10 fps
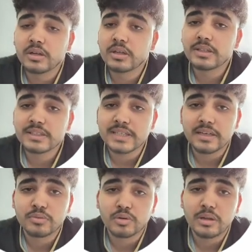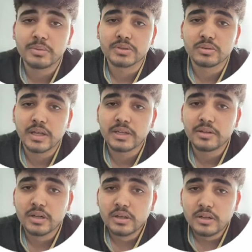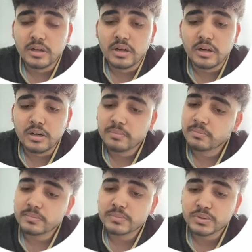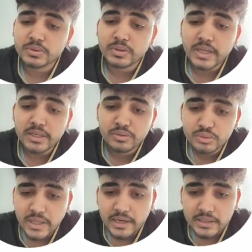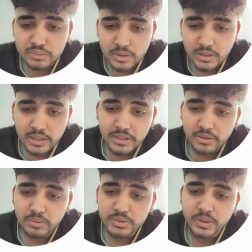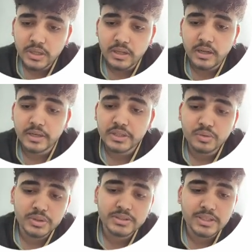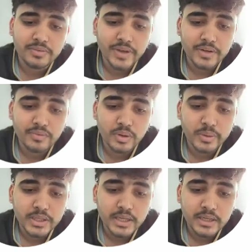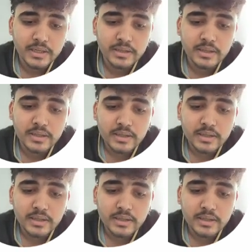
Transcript: in this kind of tournament. So like so they can do that as well, like which will increase their fan following and